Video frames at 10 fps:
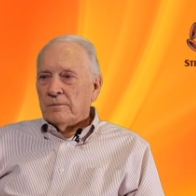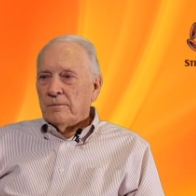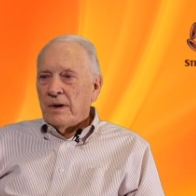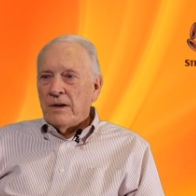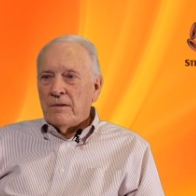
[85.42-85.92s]

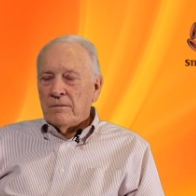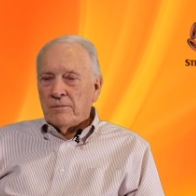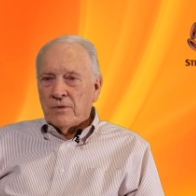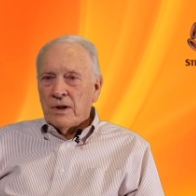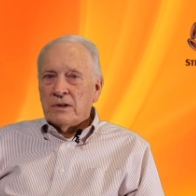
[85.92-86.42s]
made
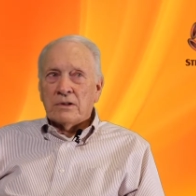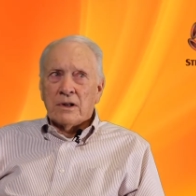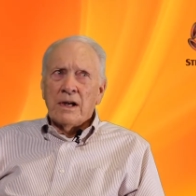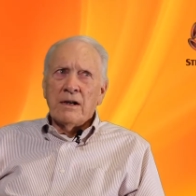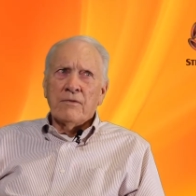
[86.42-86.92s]
things
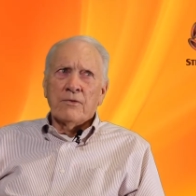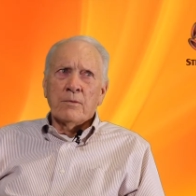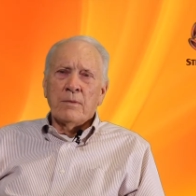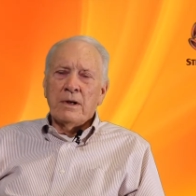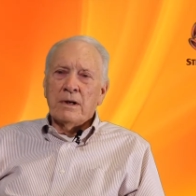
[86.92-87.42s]
lighter
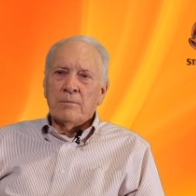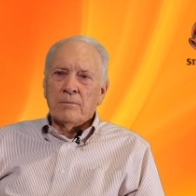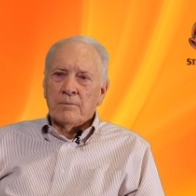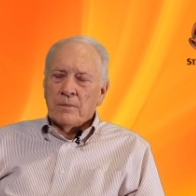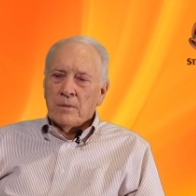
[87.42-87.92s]
for me
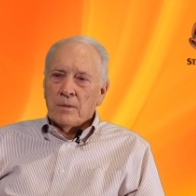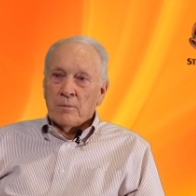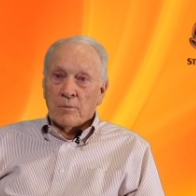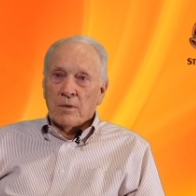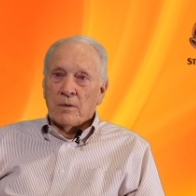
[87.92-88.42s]
and
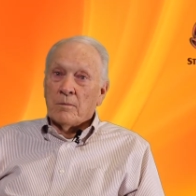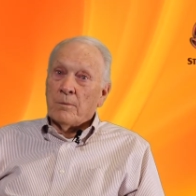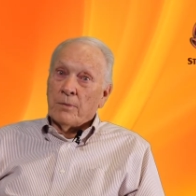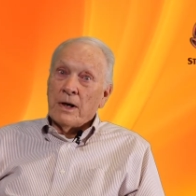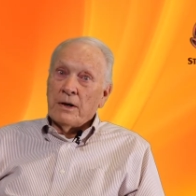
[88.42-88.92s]
a
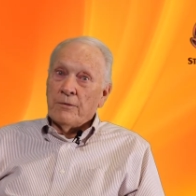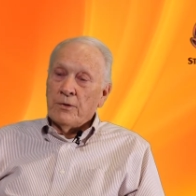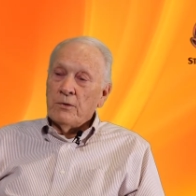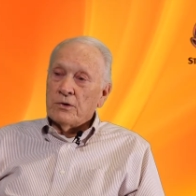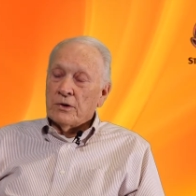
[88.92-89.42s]
brighter
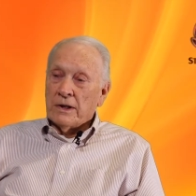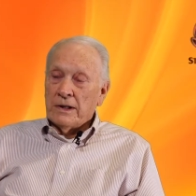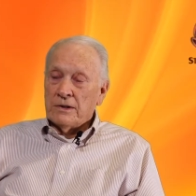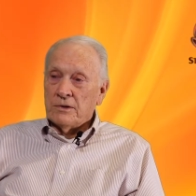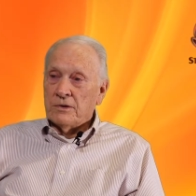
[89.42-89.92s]
future, I
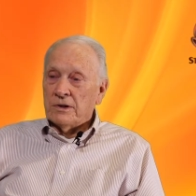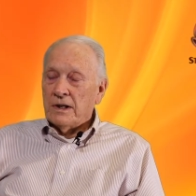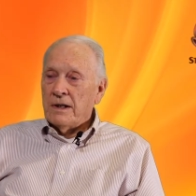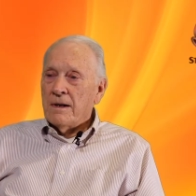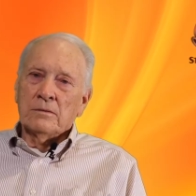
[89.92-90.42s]
guess you'd
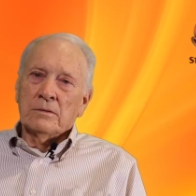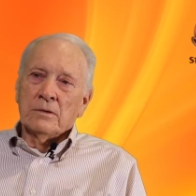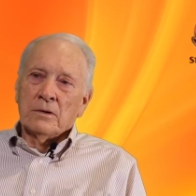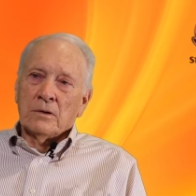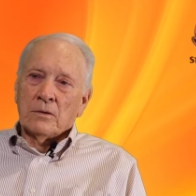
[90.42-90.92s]
say.
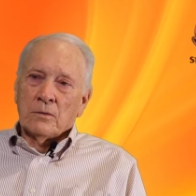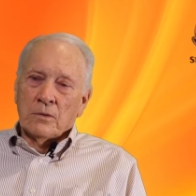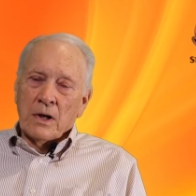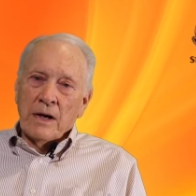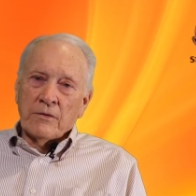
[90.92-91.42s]

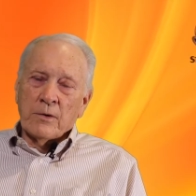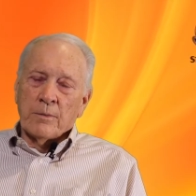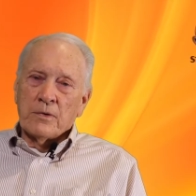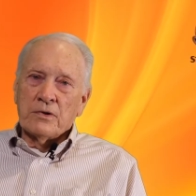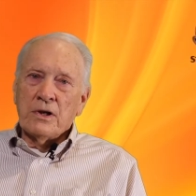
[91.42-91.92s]
After
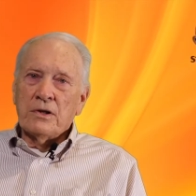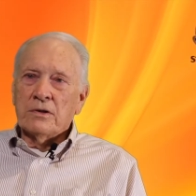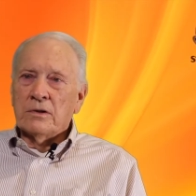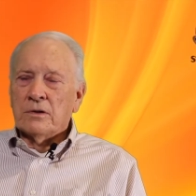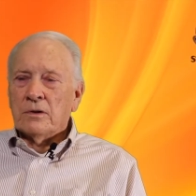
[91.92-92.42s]
the
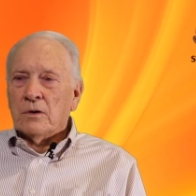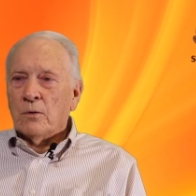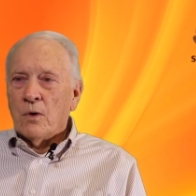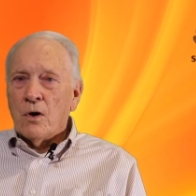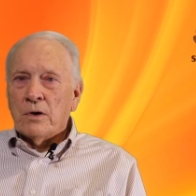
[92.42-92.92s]
procedure,
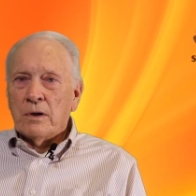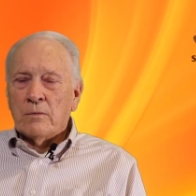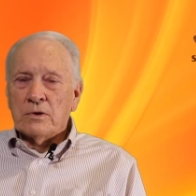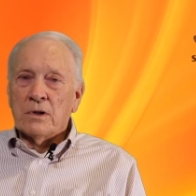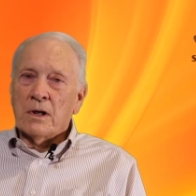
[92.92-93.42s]

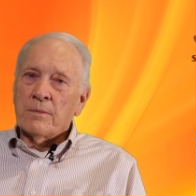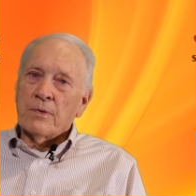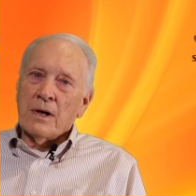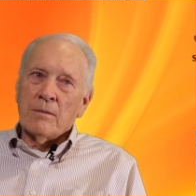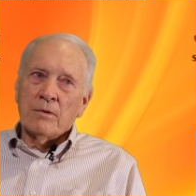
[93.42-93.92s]
walking was not a
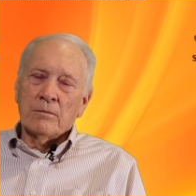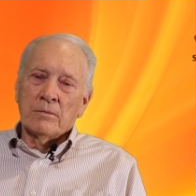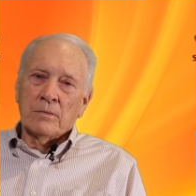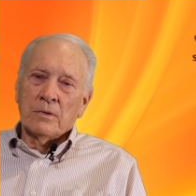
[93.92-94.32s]
problem.